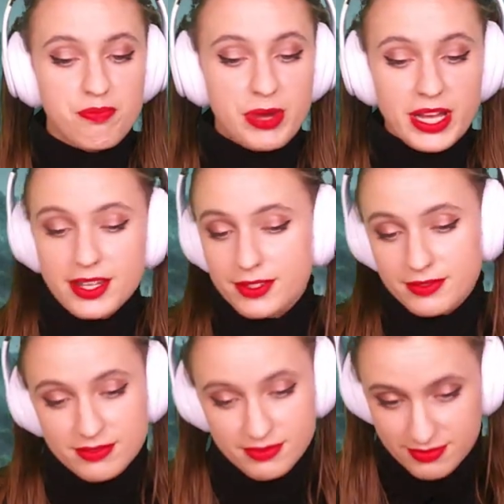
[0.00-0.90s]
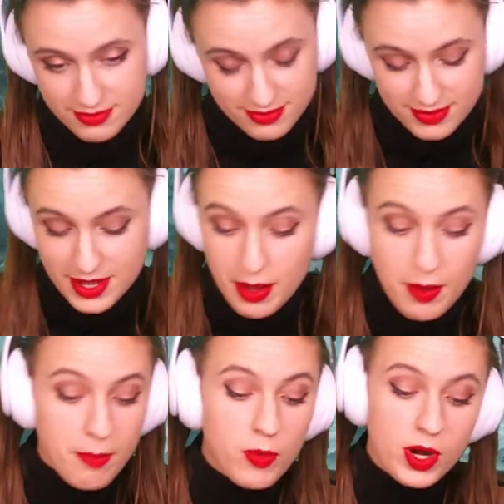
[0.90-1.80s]
but
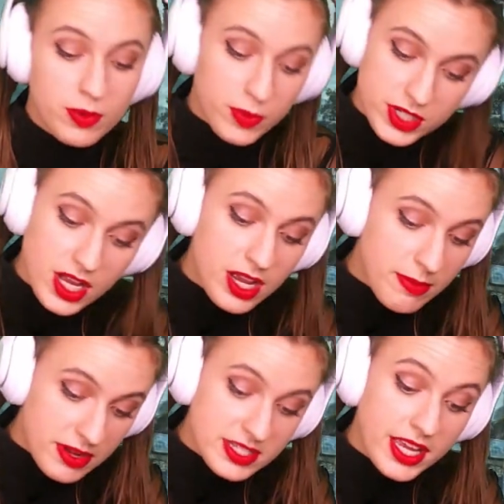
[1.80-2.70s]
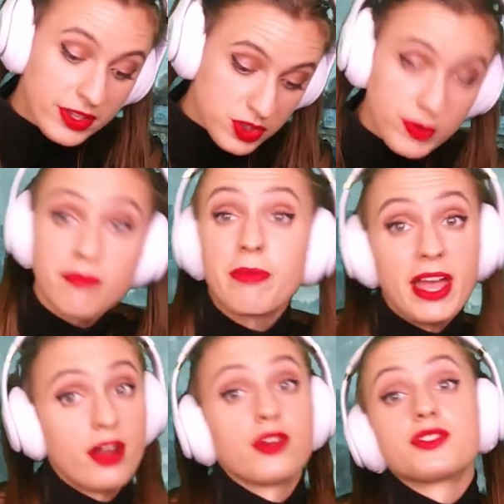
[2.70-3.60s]
we're talking about Taylor Swift
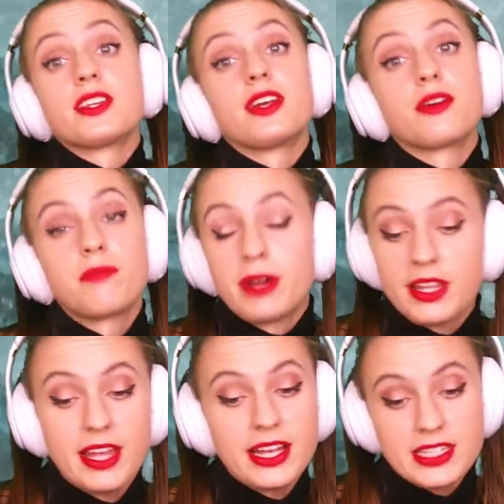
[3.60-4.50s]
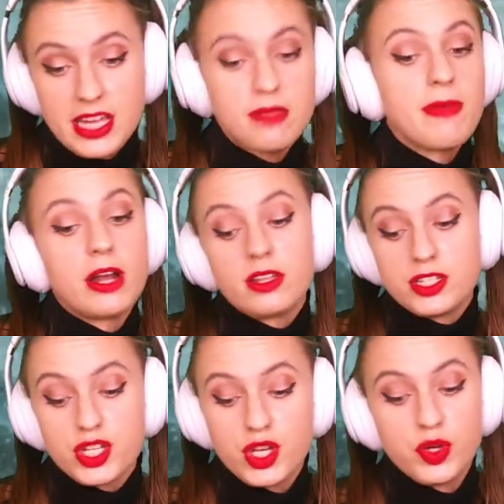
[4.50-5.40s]
bangers here, but like death metal and
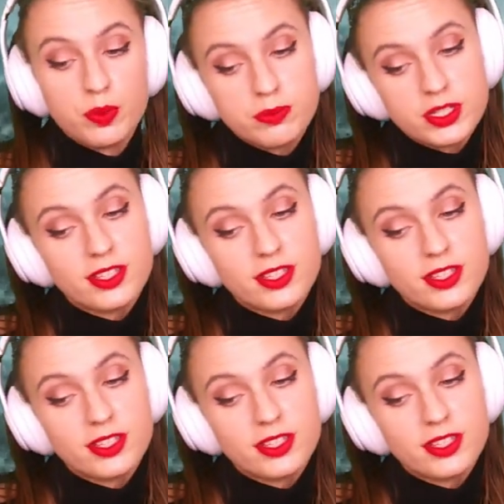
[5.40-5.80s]
tomb.